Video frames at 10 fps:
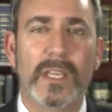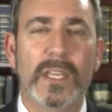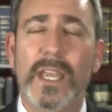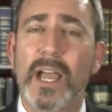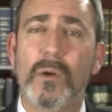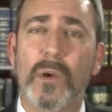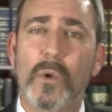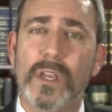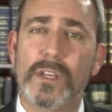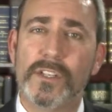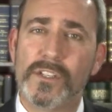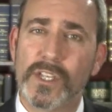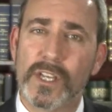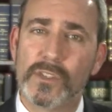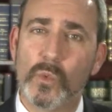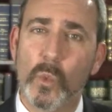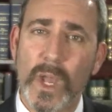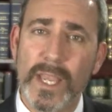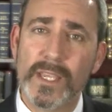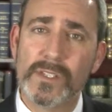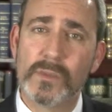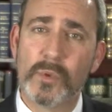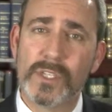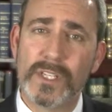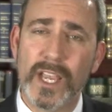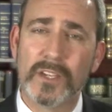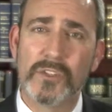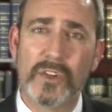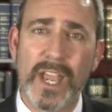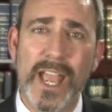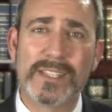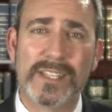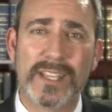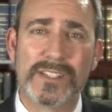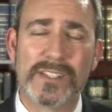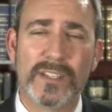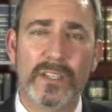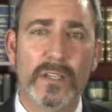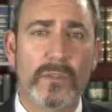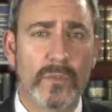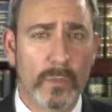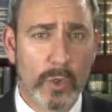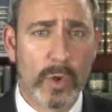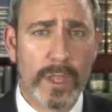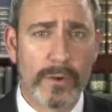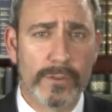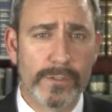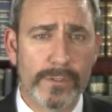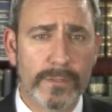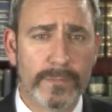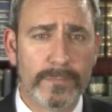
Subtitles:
And now I want to discuss ways to protect your assets from creditors.